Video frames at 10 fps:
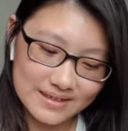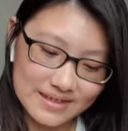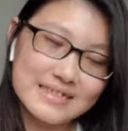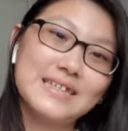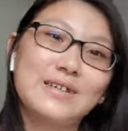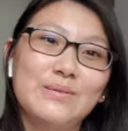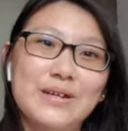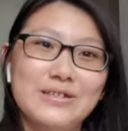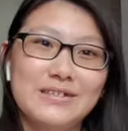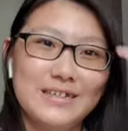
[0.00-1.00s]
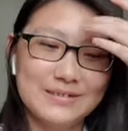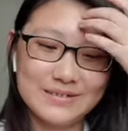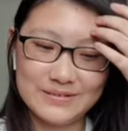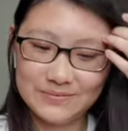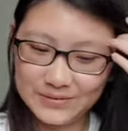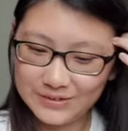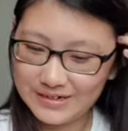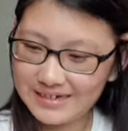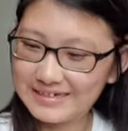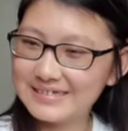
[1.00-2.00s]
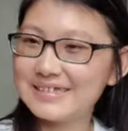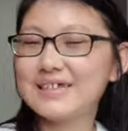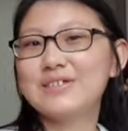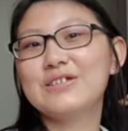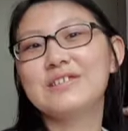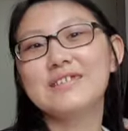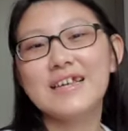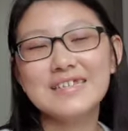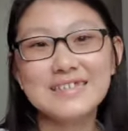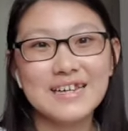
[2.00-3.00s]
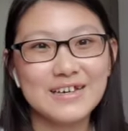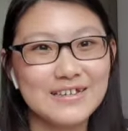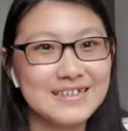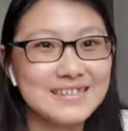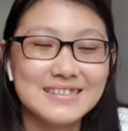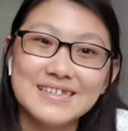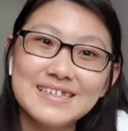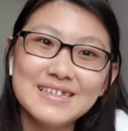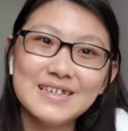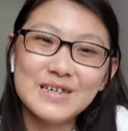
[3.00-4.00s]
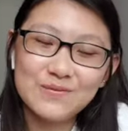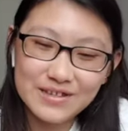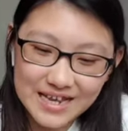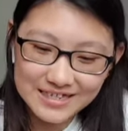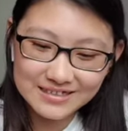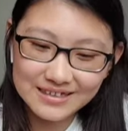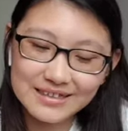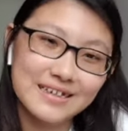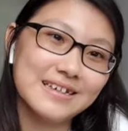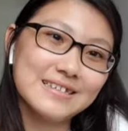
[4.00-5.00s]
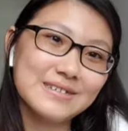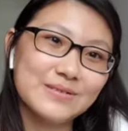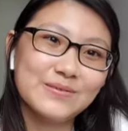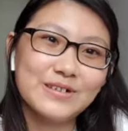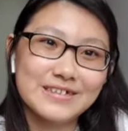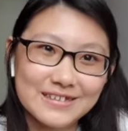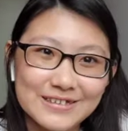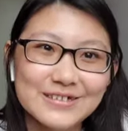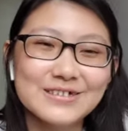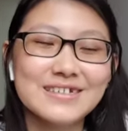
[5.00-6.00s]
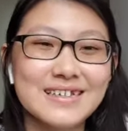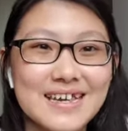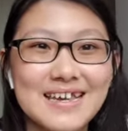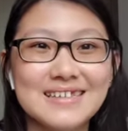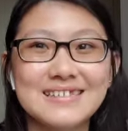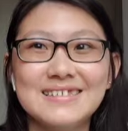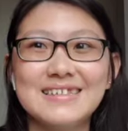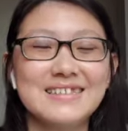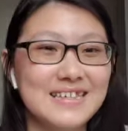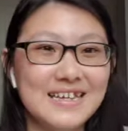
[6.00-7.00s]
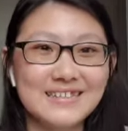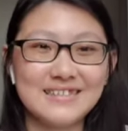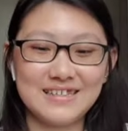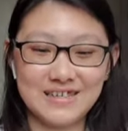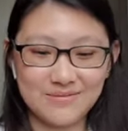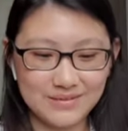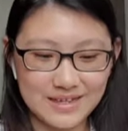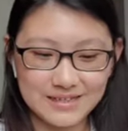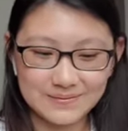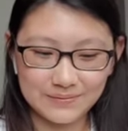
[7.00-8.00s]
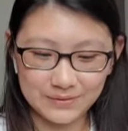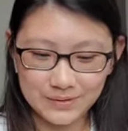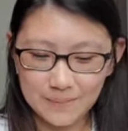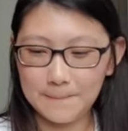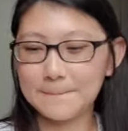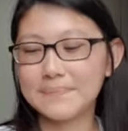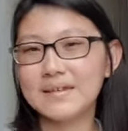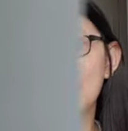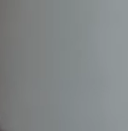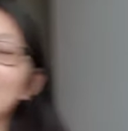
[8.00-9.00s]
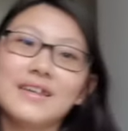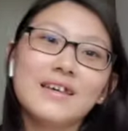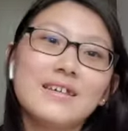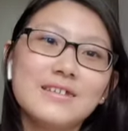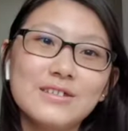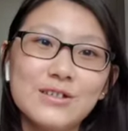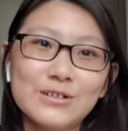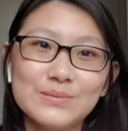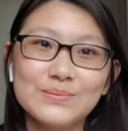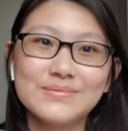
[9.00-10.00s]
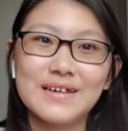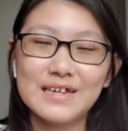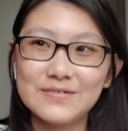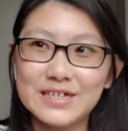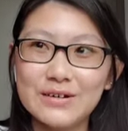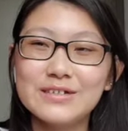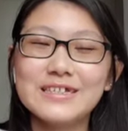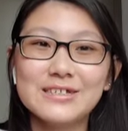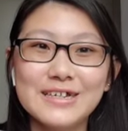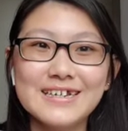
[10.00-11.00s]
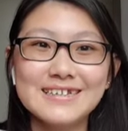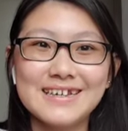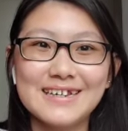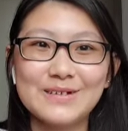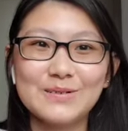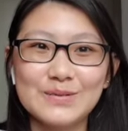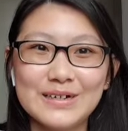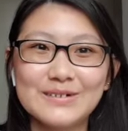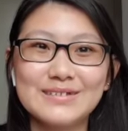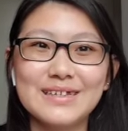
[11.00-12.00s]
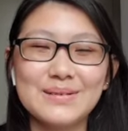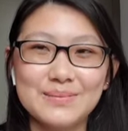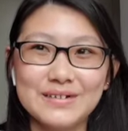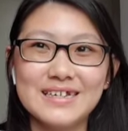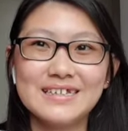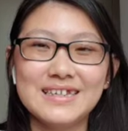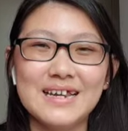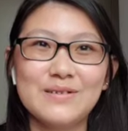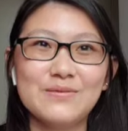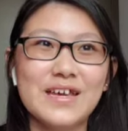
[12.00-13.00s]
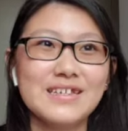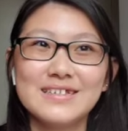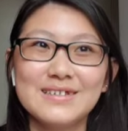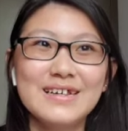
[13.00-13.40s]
a set of press-on nails for you guys and test it out and see if it actually lasts for as long as it states it will last for. So I've scoured the internet and I found a brand that this